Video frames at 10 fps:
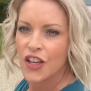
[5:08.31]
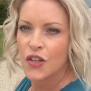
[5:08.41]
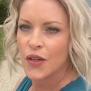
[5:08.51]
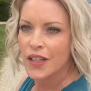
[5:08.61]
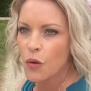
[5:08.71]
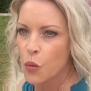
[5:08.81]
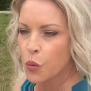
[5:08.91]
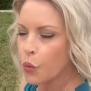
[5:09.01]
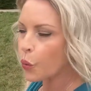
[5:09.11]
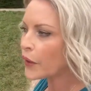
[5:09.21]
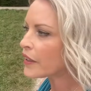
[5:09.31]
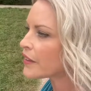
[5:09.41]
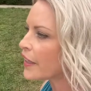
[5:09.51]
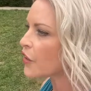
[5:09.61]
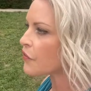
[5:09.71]
you get a
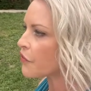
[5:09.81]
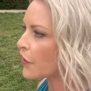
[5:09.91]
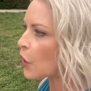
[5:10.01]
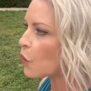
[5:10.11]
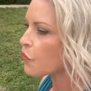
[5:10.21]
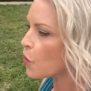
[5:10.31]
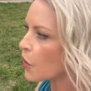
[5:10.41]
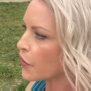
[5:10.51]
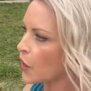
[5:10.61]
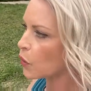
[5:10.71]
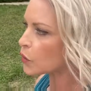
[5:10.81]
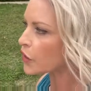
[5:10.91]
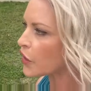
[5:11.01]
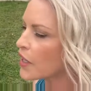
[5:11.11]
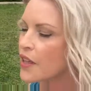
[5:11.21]
really good feel for the
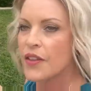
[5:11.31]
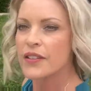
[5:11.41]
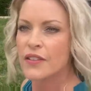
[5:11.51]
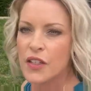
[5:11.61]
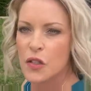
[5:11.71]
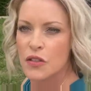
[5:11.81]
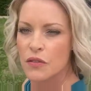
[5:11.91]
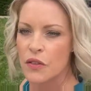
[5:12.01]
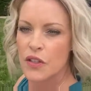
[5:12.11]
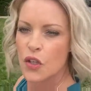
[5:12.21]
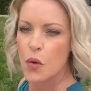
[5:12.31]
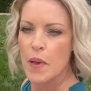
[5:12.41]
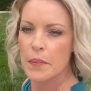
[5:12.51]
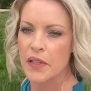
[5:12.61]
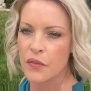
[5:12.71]
older, this home I
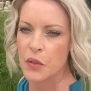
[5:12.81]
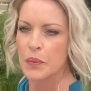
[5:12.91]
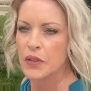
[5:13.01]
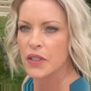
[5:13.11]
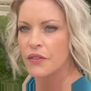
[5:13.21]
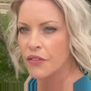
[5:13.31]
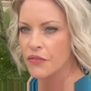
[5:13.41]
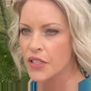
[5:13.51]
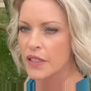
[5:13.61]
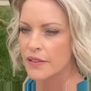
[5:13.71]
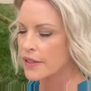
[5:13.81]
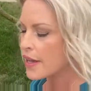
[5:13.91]
believe is built in the 50s.